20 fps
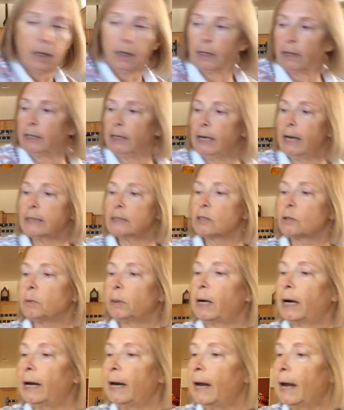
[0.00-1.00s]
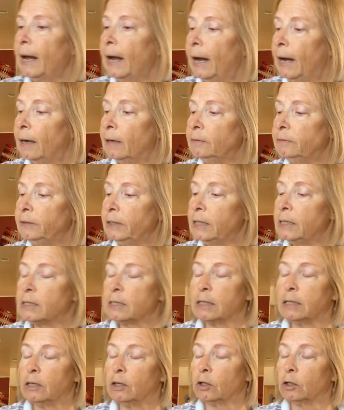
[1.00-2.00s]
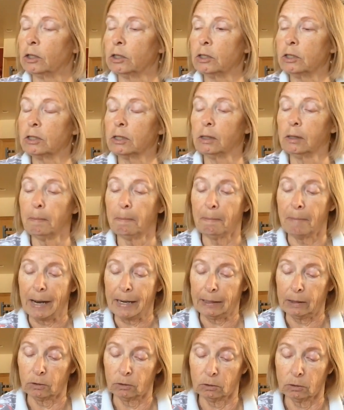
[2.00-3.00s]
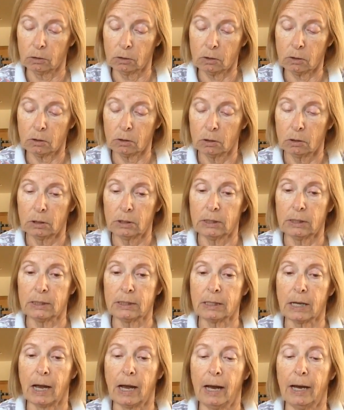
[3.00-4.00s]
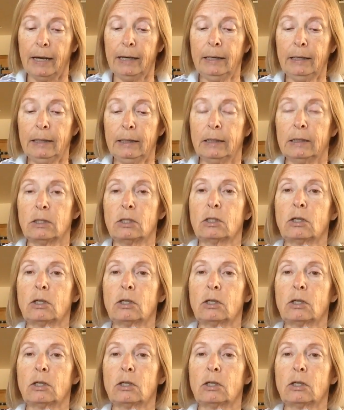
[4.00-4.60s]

The next one I have is an Ursula Michaels design. It's